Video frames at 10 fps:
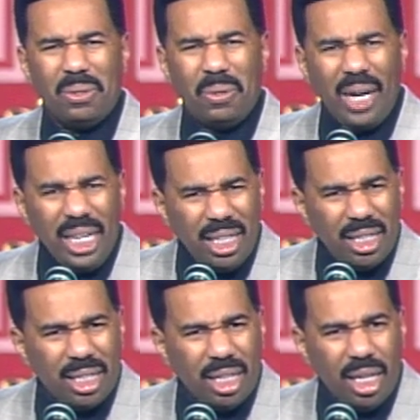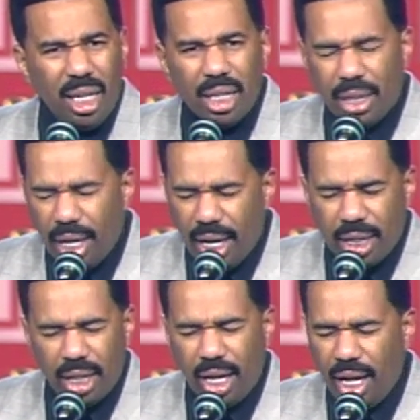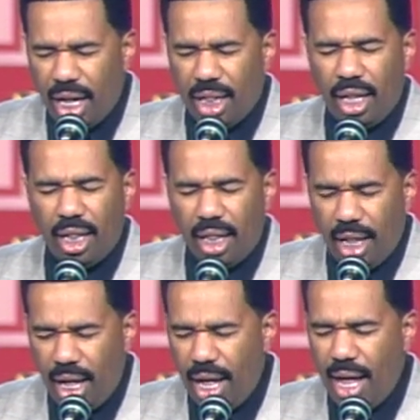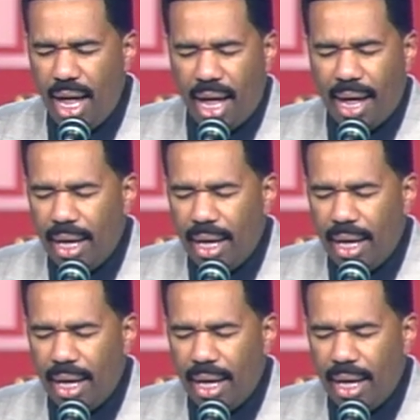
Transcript: What? Nah, nah, nah, nah.